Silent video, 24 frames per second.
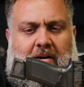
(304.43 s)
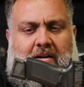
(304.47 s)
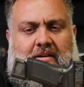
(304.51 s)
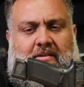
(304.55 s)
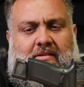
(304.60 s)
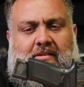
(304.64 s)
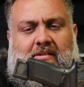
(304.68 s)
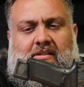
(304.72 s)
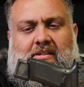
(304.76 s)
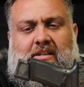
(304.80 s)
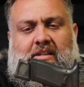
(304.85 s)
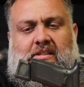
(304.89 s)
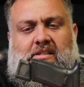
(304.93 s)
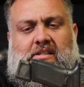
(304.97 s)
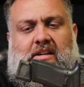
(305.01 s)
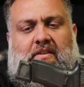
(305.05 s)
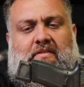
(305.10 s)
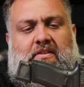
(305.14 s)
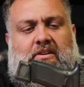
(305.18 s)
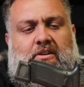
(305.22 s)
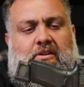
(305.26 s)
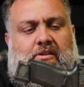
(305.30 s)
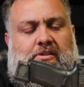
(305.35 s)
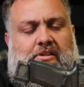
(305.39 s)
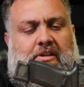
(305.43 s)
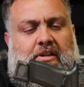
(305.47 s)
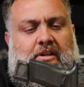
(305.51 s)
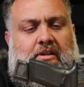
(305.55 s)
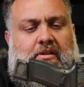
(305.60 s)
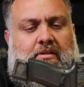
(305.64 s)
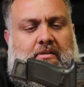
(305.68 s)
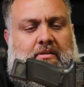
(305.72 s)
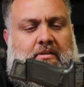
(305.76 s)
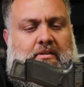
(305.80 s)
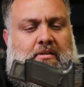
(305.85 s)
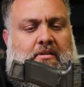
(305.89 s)
probably 6-7 years
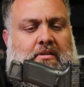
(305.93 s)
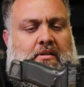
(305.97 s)
ago.